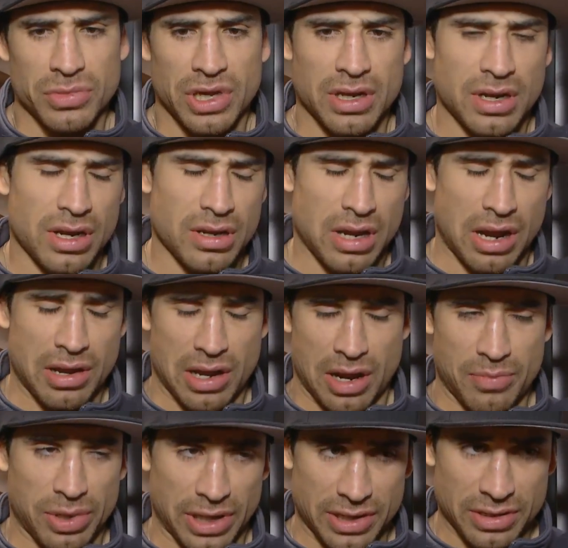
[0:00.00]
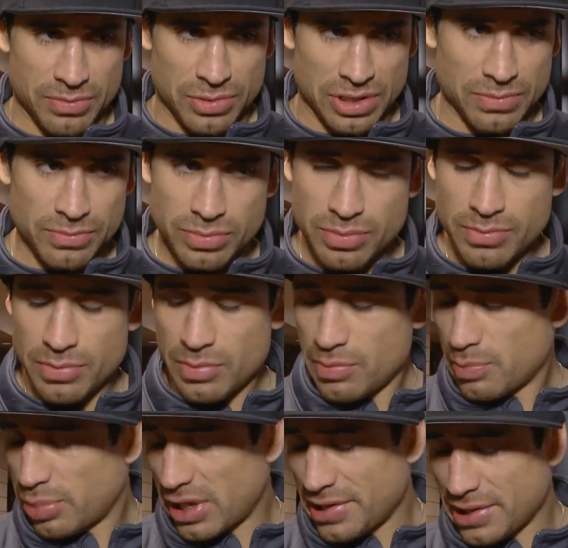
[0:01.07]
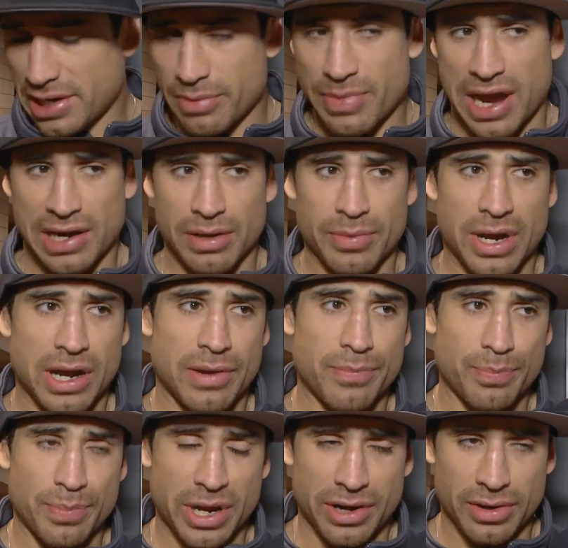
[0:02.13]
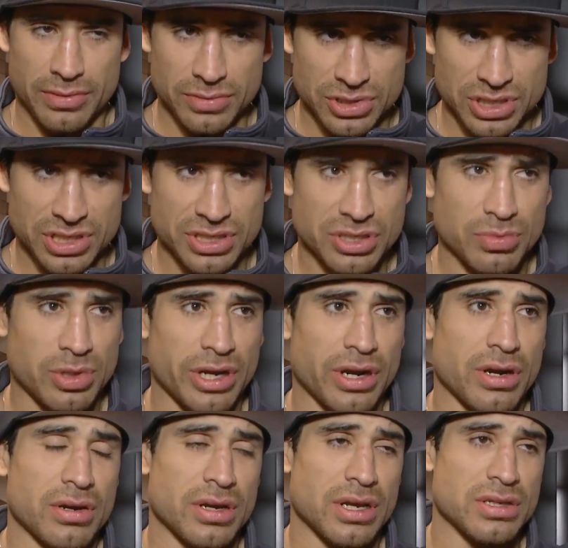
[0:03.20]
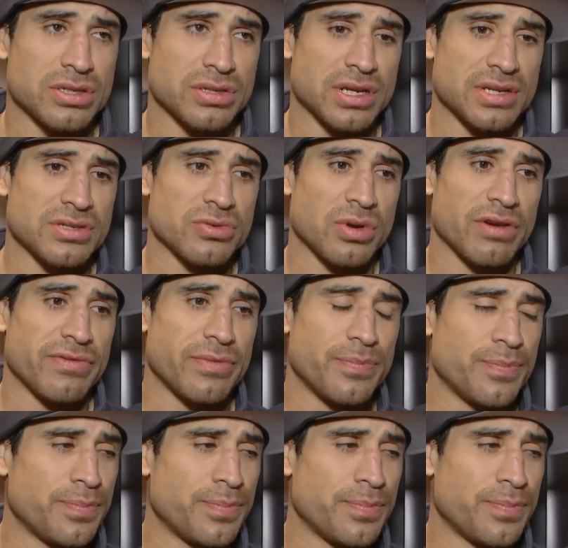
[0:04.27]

and I, I, plan to be plan to come back a um, better jiu-jitsu player in 2012.